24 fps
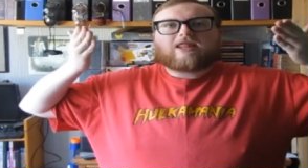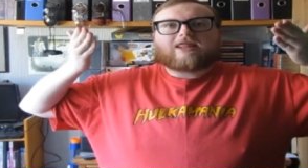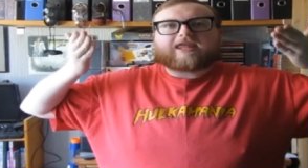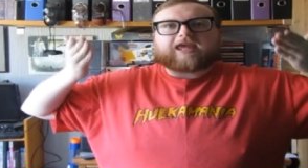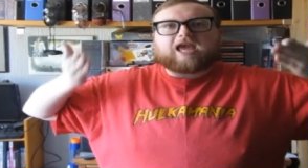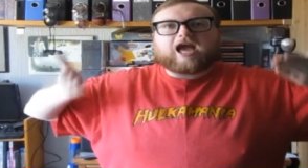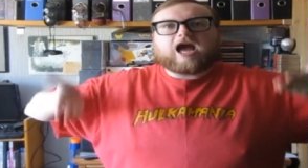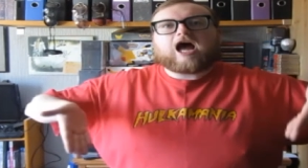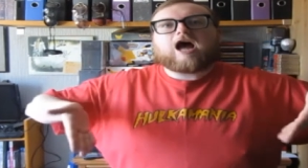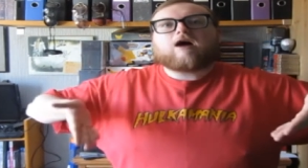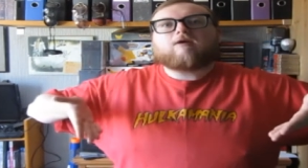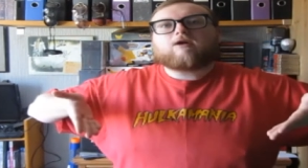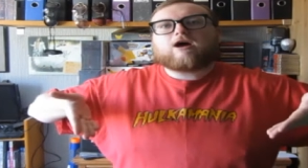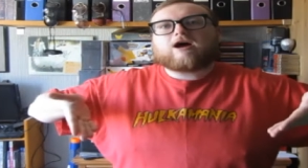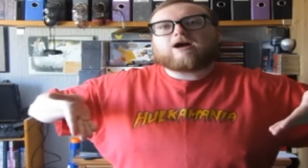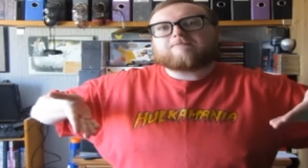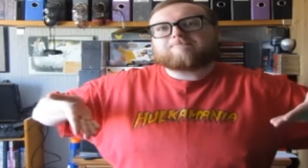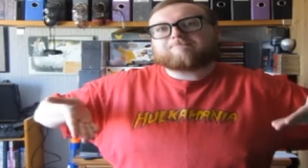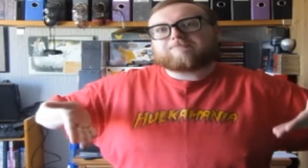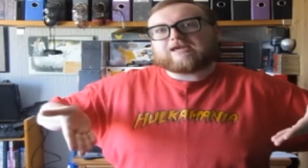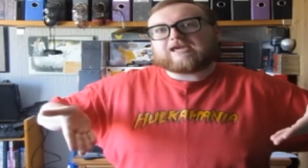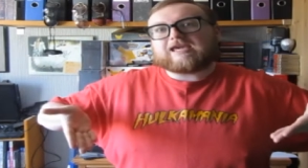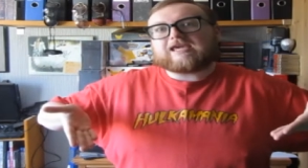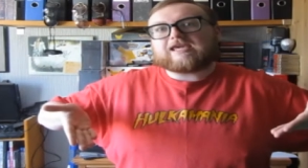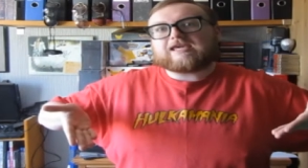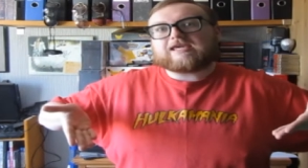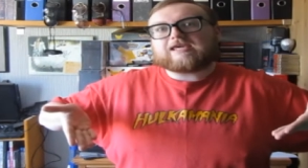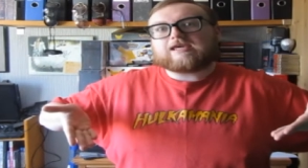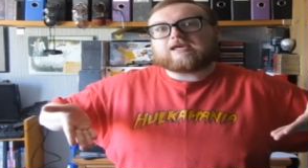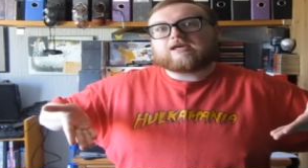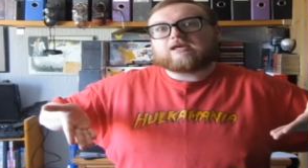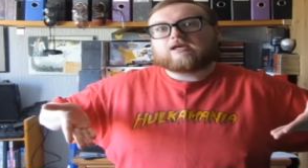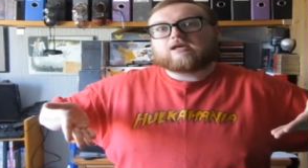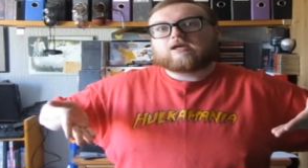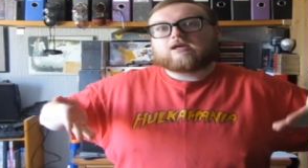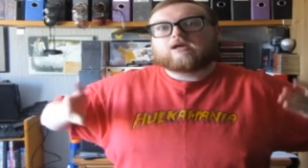the
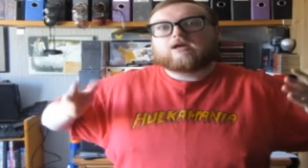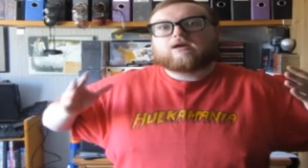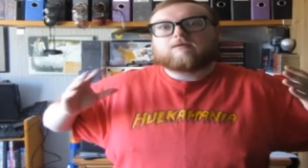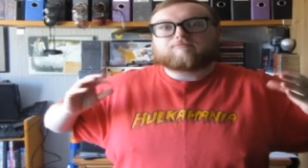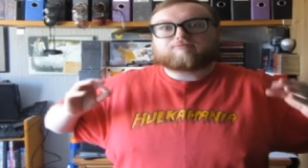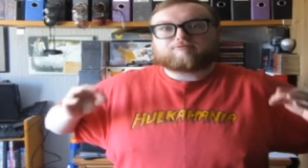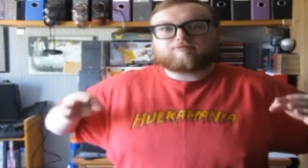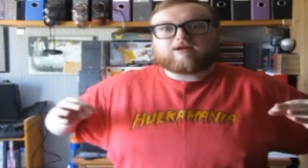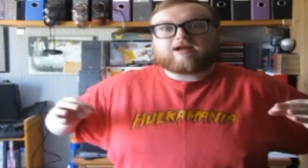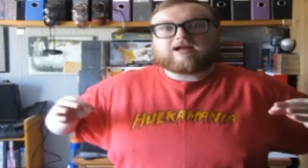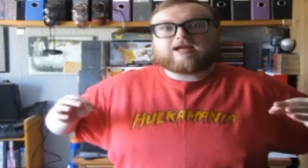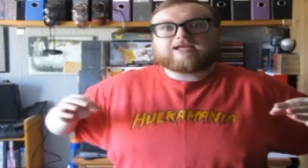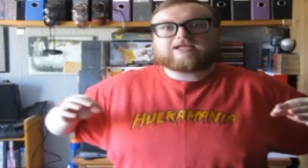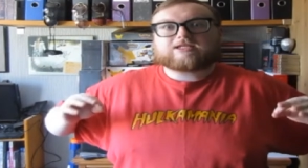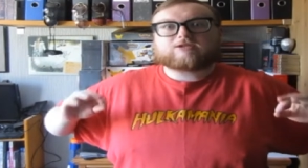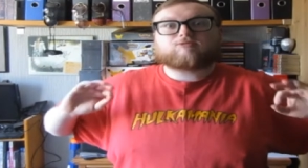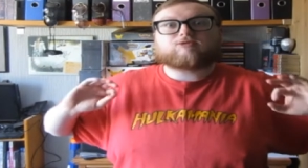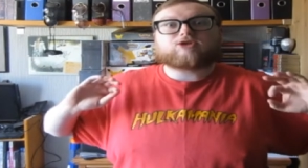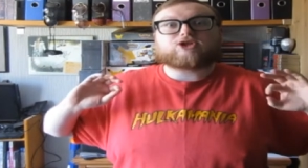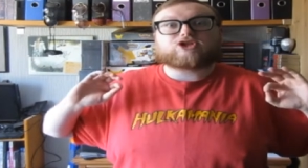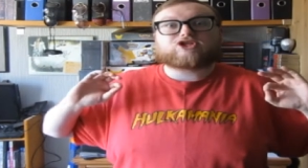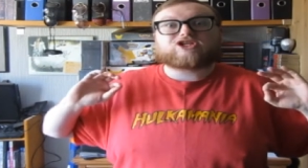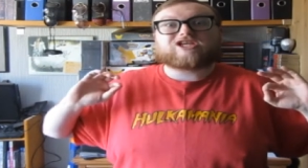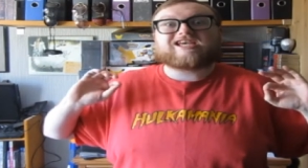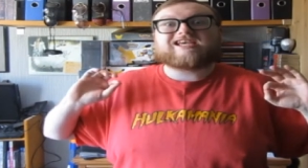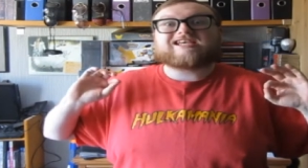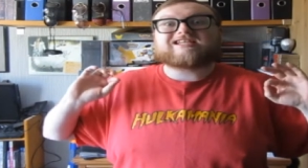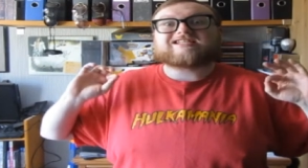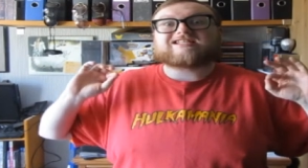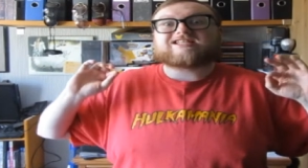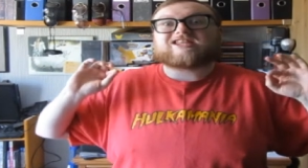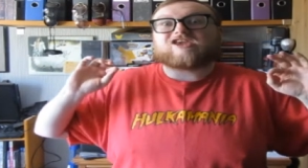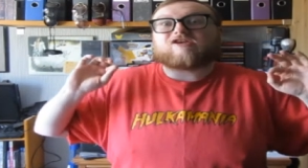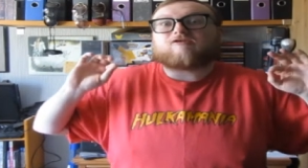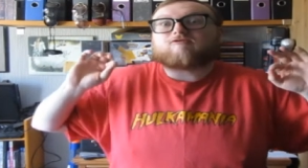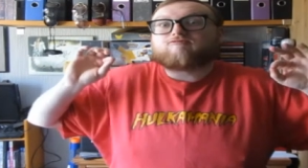RIP price, which
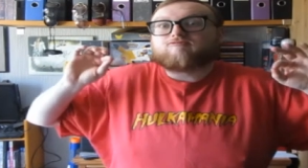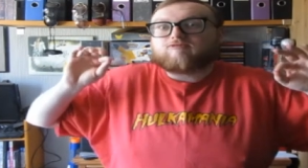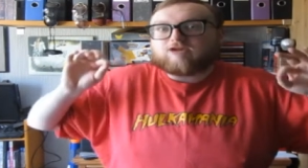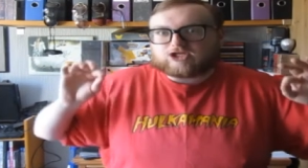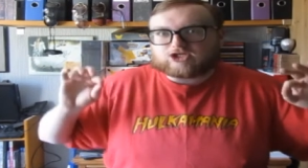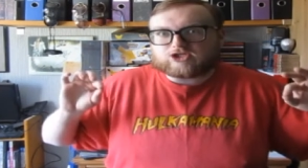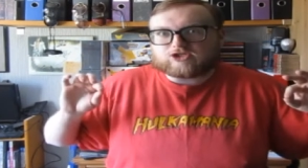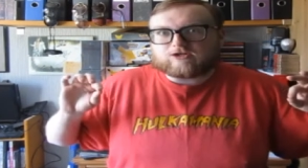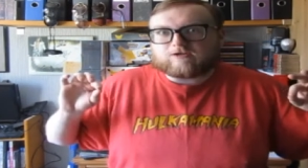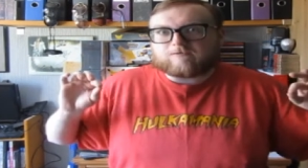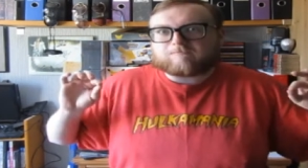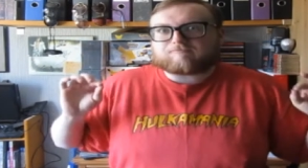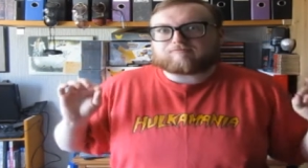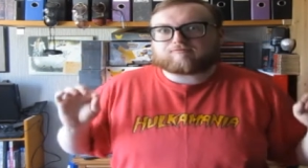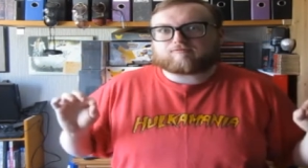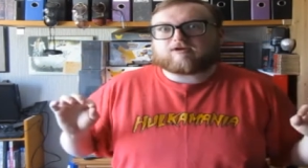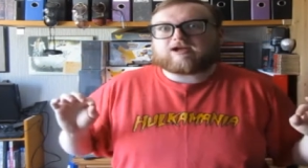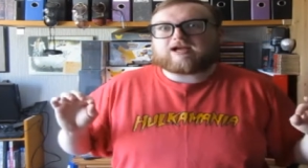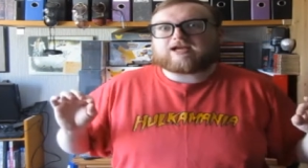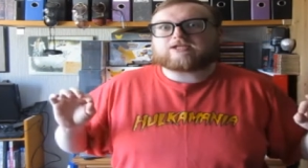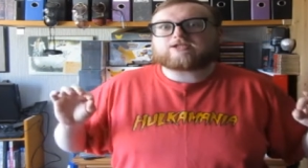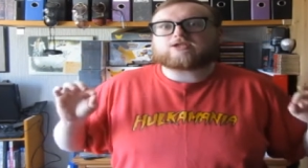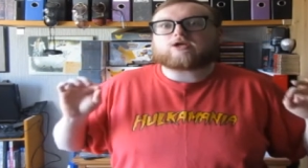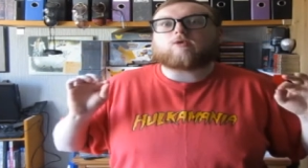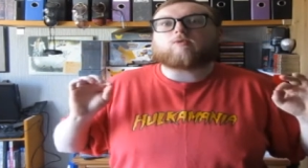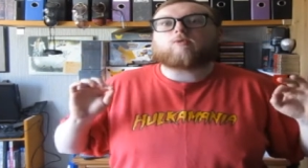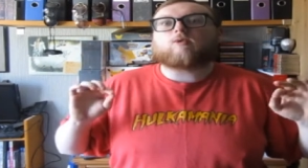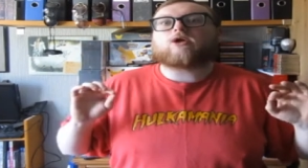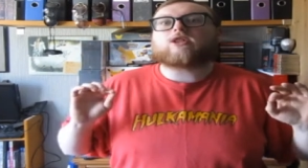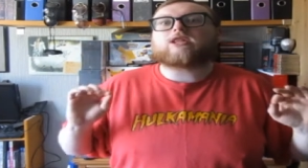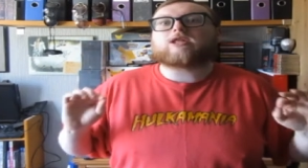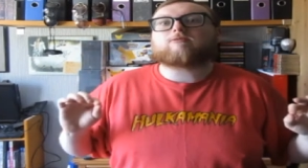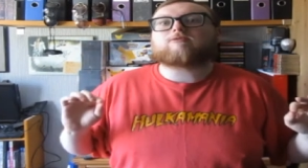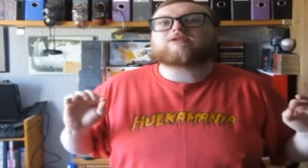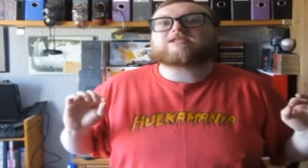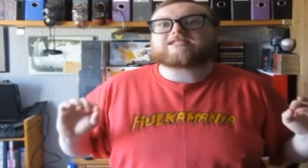is the original price on
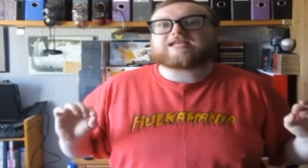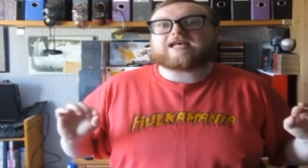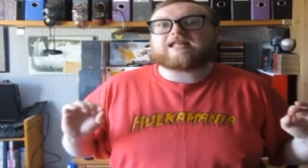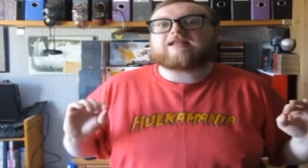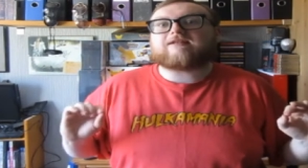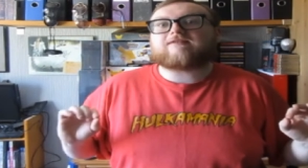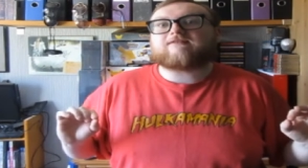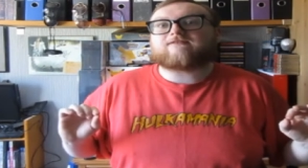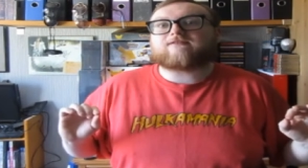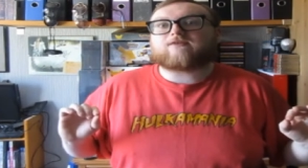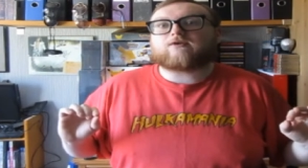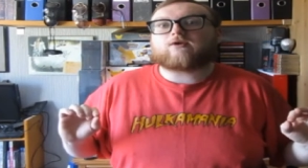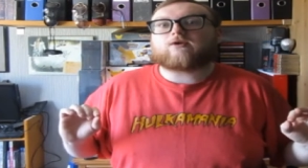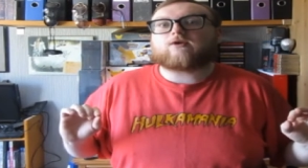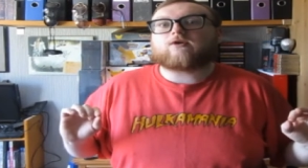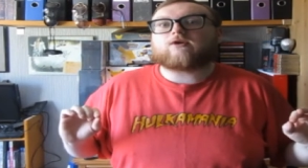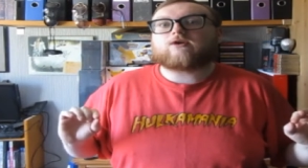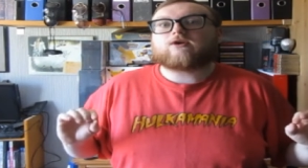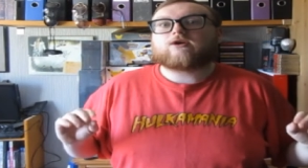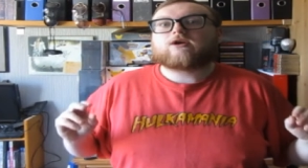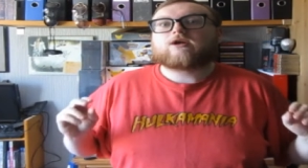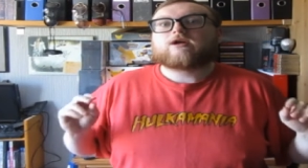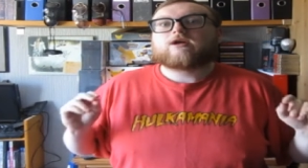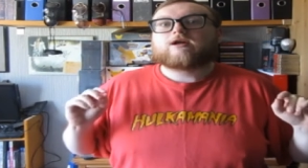what they were selling for